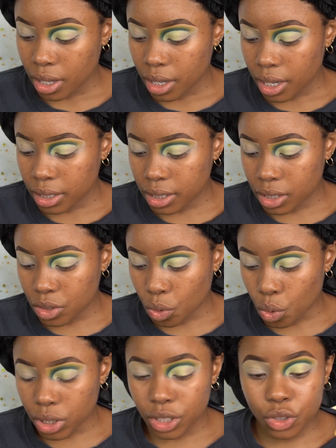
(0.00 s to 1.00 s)
And since
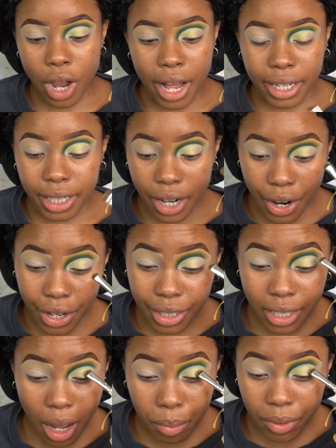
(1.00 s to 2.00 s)
all the trial and error is
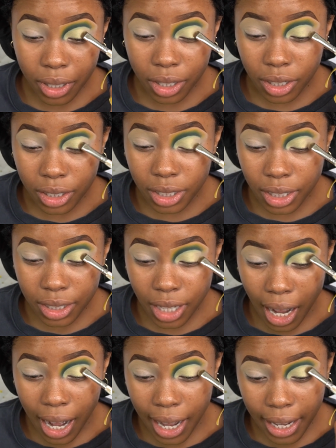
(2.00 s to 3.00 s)
happening on this
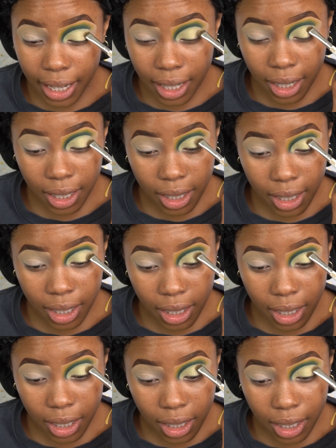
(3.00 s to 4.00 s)
eye,
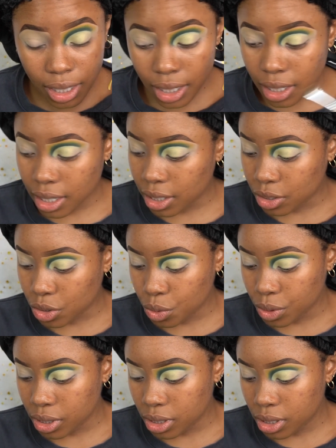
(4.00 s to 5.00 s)
it's
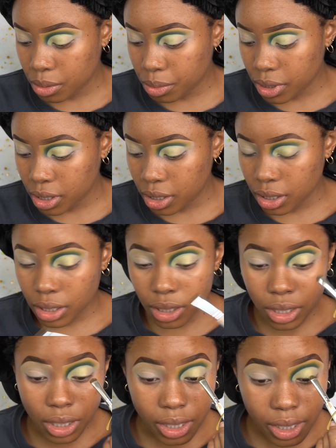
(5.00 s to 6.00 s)
going to be
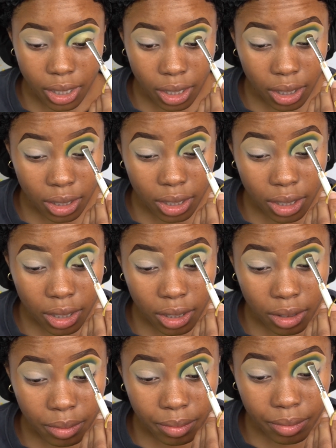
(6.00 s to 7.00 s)
easier
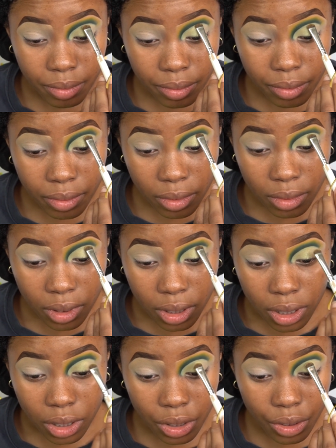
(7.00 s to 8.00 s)
to
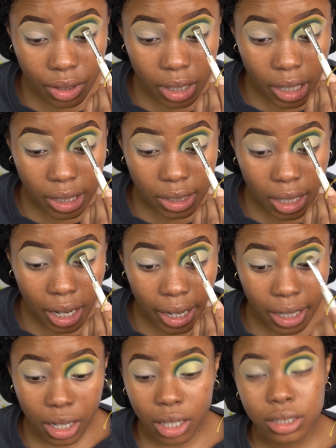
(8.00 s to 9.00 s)
do the next
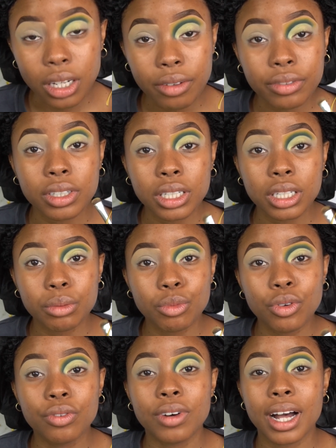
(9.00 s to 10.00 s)
eye. I'll definitely move
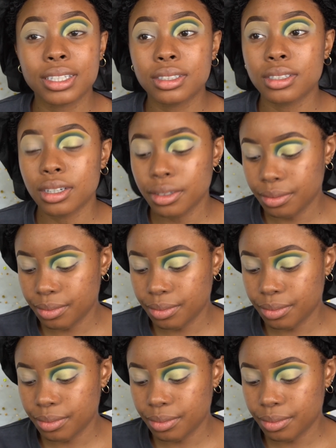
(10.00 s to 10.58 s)
faster.